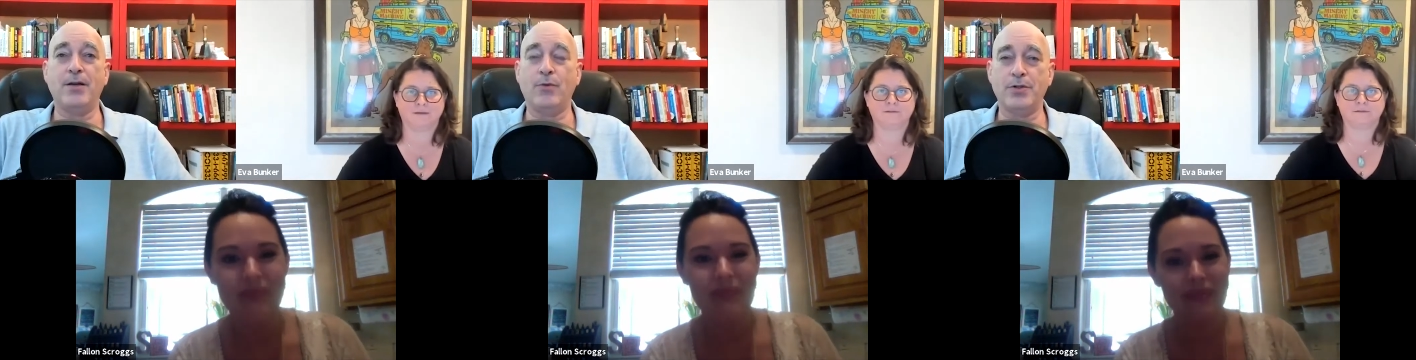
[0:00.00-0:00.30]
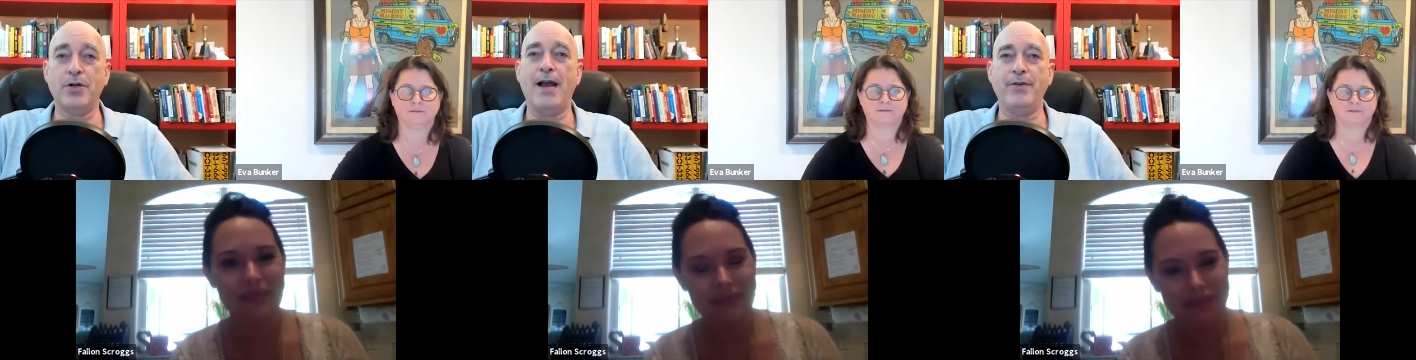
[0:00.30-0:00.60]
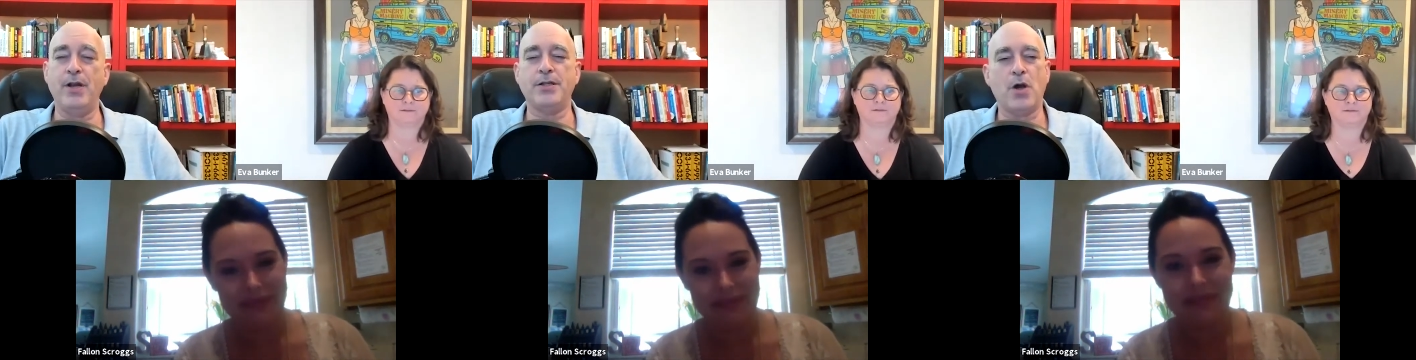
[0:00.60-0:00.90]
Speaker 1: thing, I
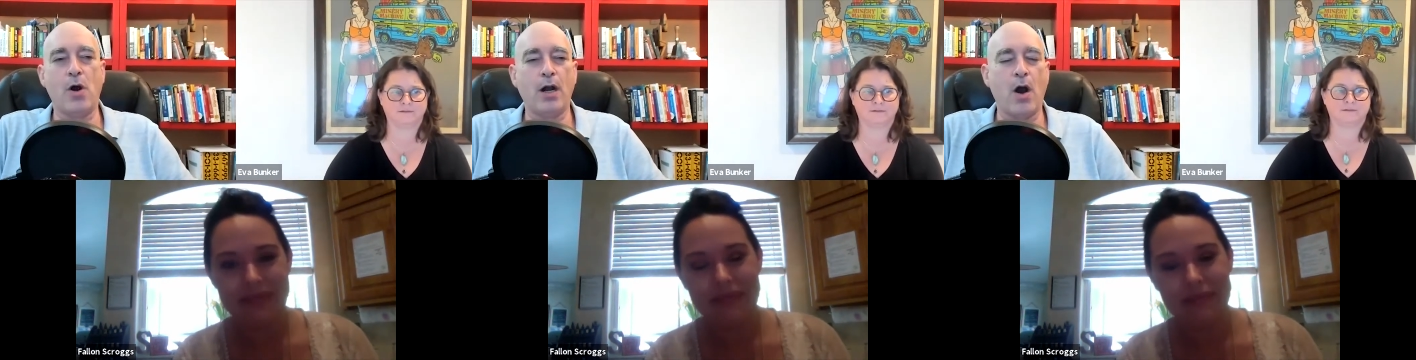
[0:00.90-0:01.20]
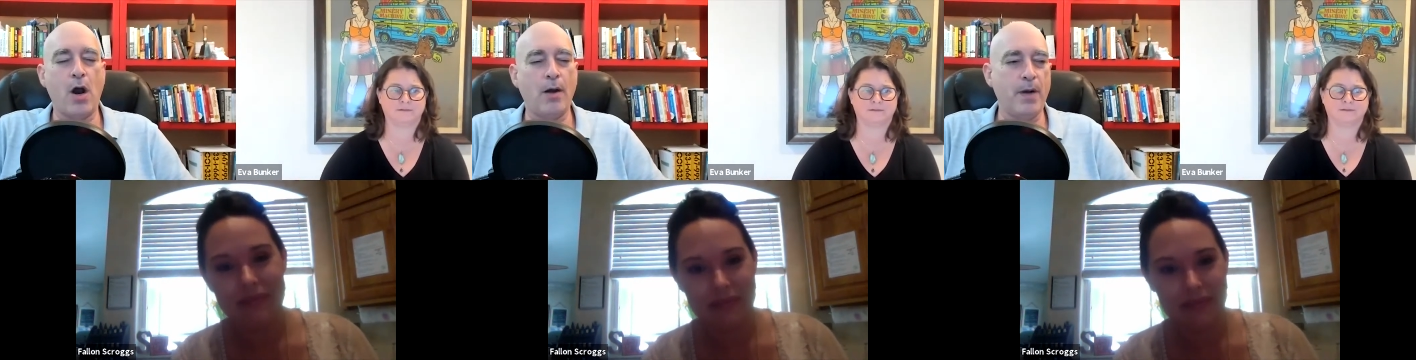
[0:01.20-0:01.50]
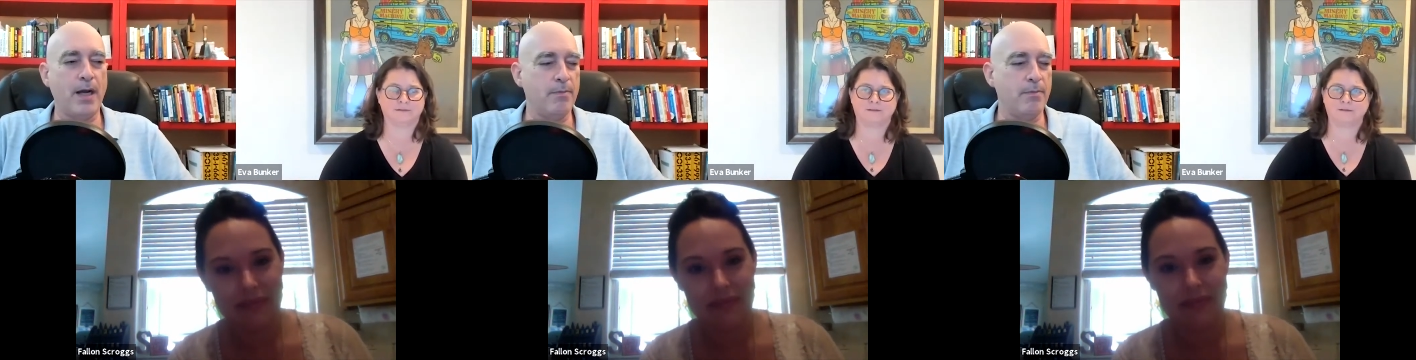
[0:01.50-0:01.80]
mean, that's our, our
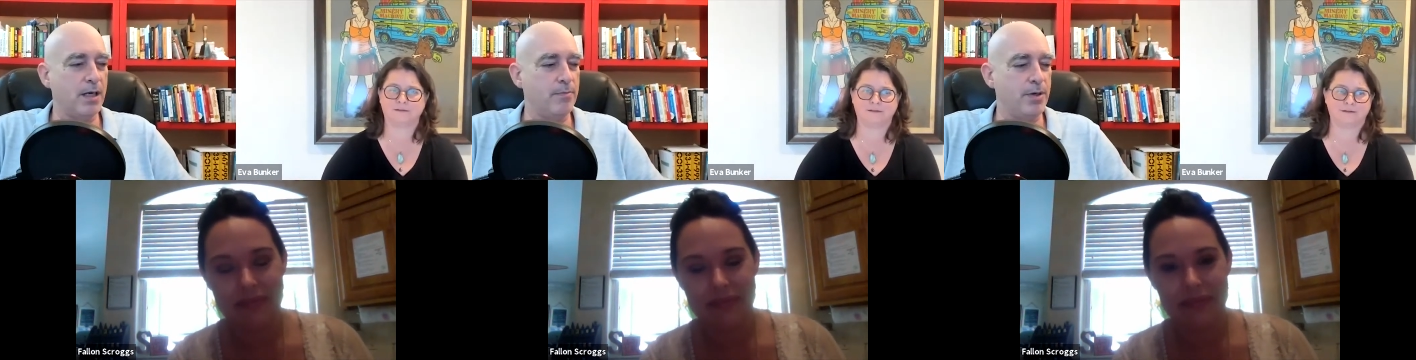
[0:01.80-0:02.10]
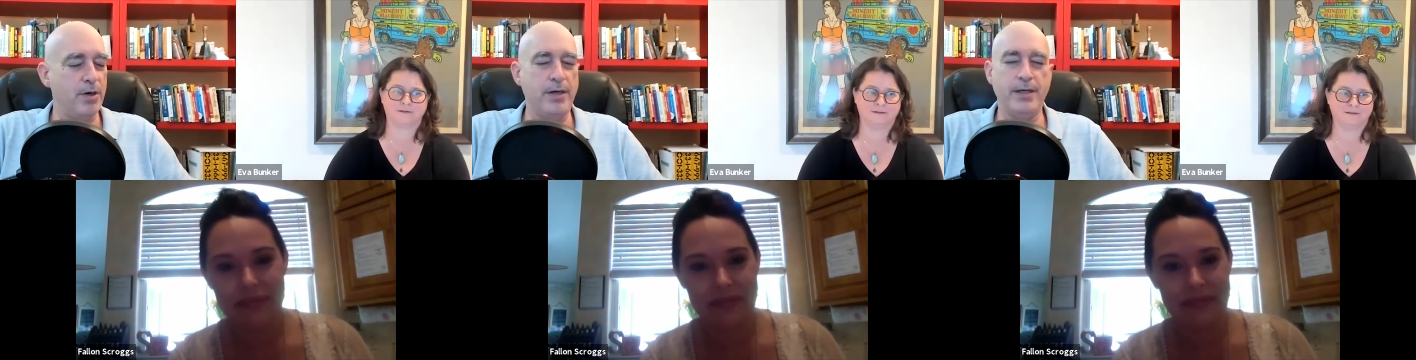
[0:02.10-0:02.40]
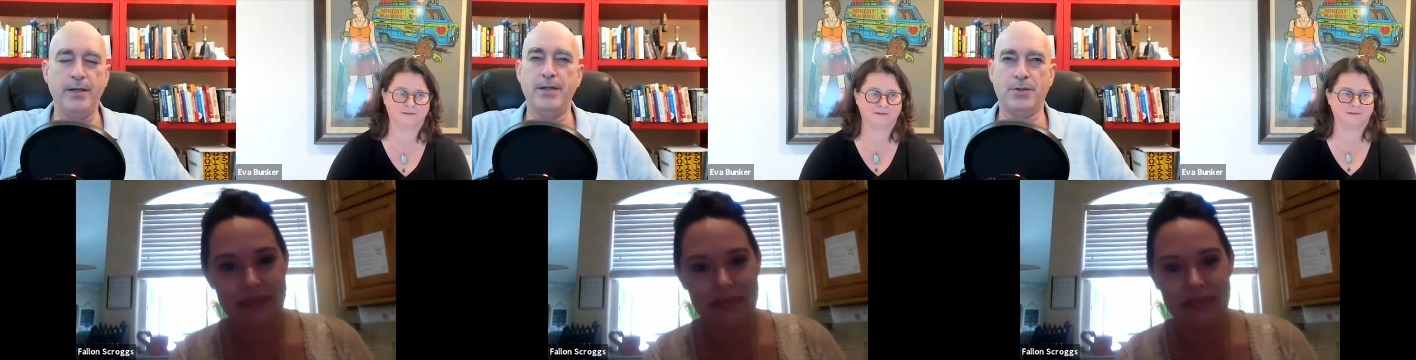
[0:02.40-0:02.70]
bugaboo, and
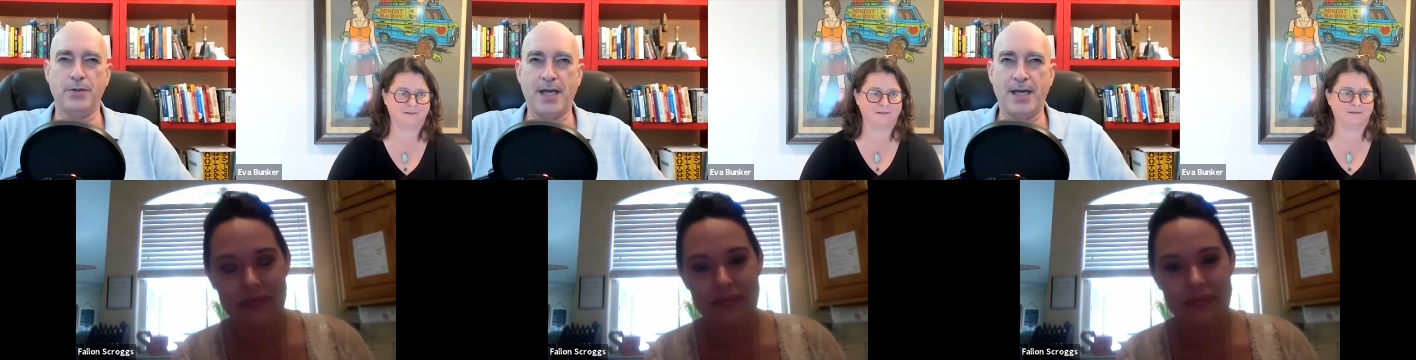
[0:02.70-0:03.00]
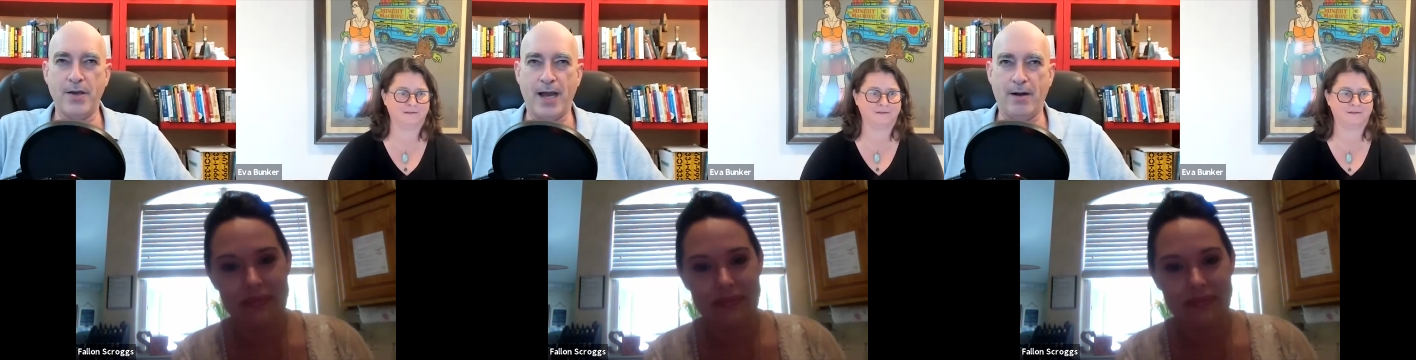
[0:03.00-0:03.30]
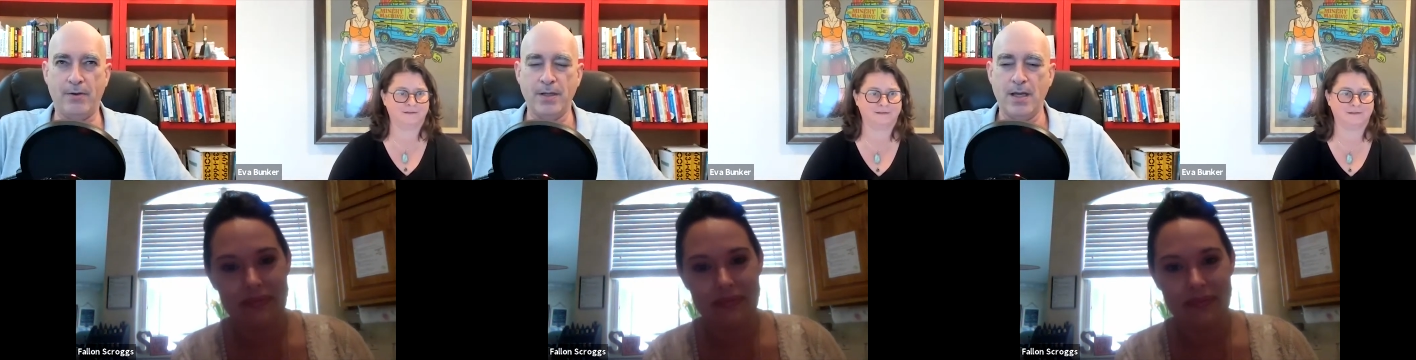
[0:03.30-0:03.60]
this will tell you
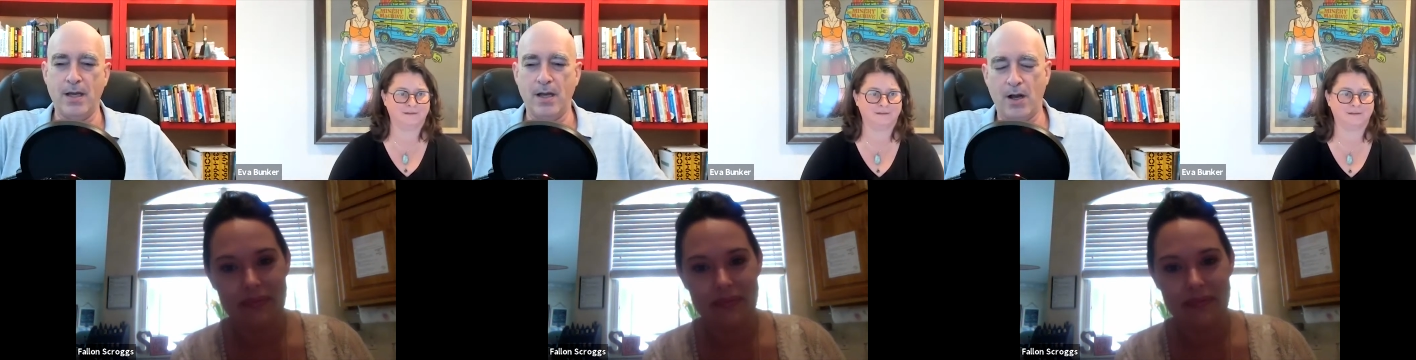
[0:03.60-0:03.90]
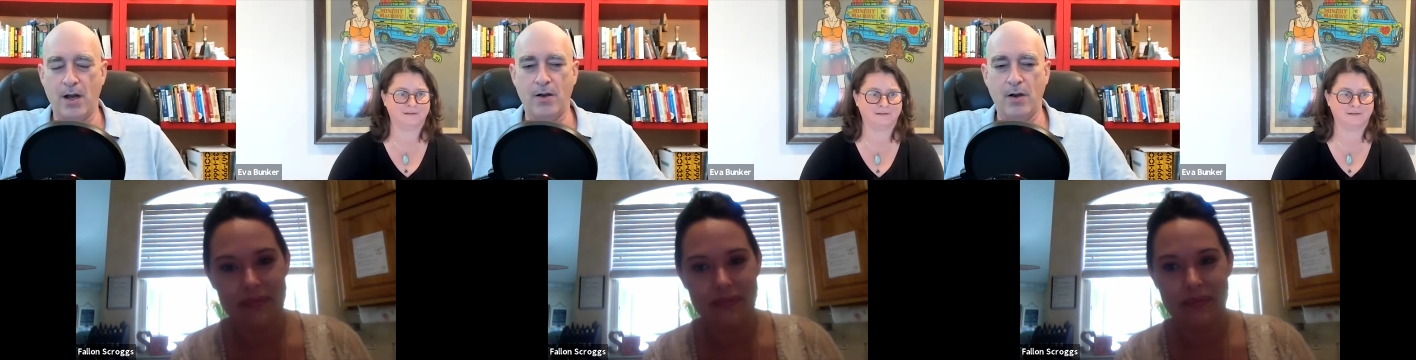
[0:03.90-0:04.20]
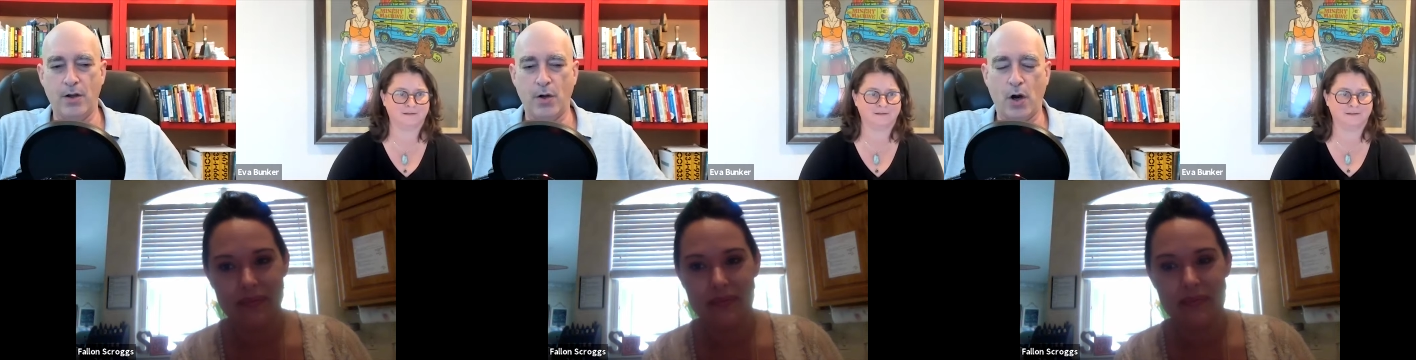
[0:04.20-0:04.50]
how
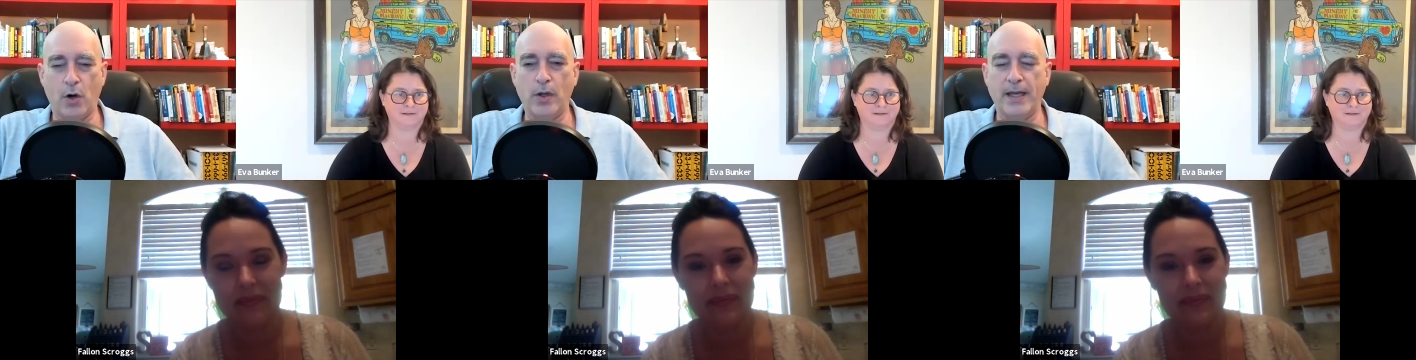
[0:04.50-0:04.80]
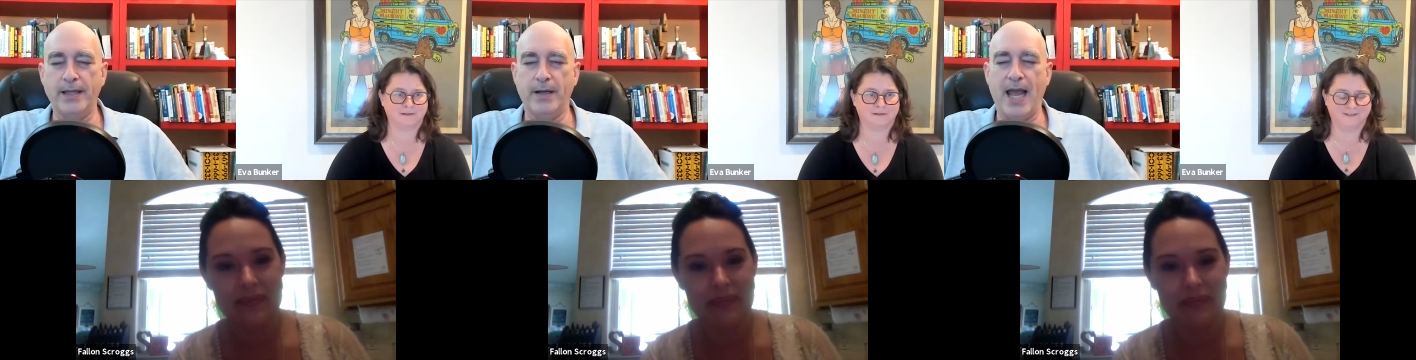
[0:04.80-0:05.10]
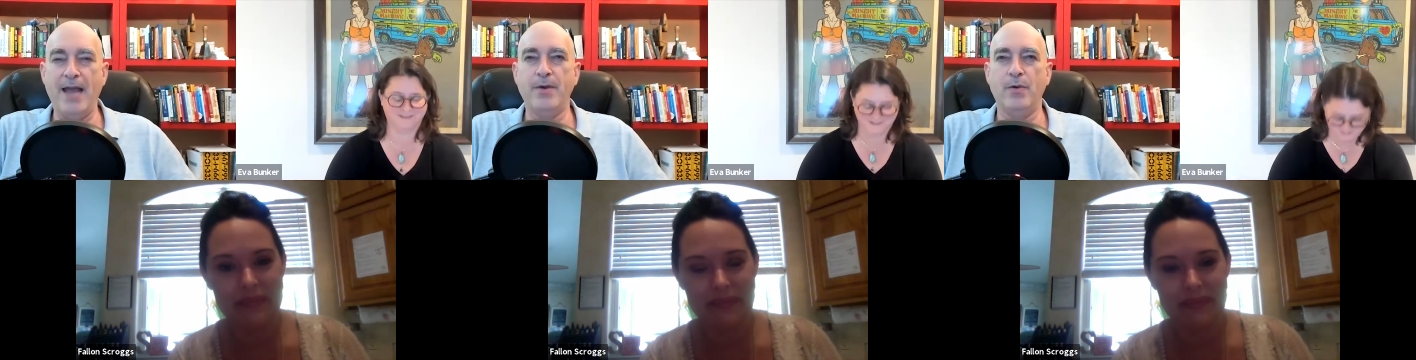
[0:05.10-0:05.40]
early in the game